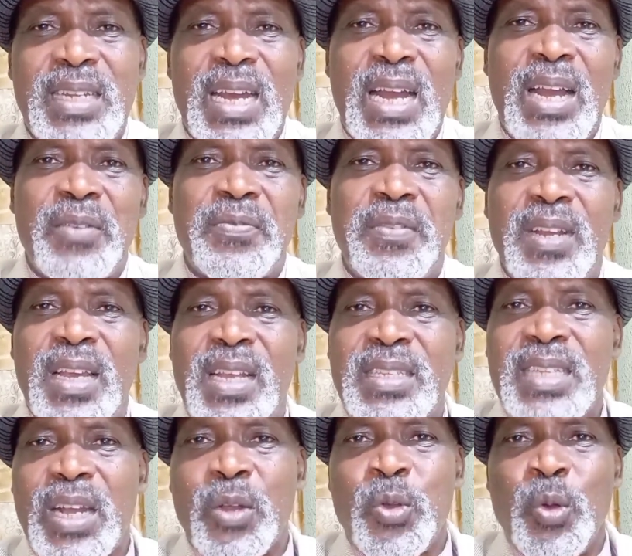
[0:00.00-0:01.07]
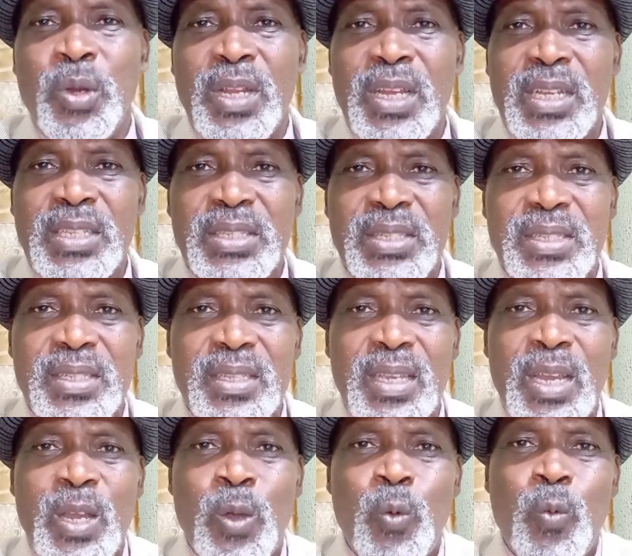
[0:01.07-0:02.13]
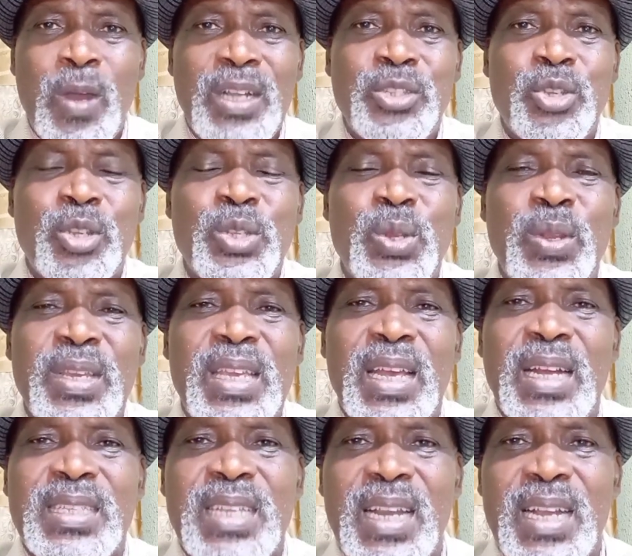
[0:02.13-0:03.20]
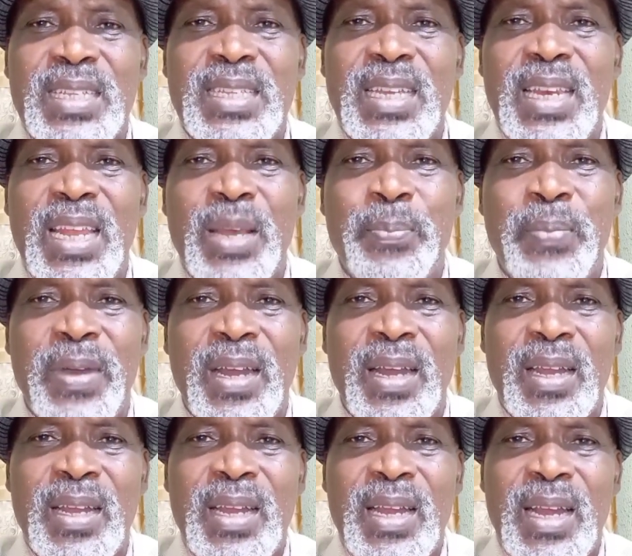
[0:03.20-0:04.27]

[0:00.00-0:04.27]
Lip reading: her friends, her colleagues were just looking at her as a leper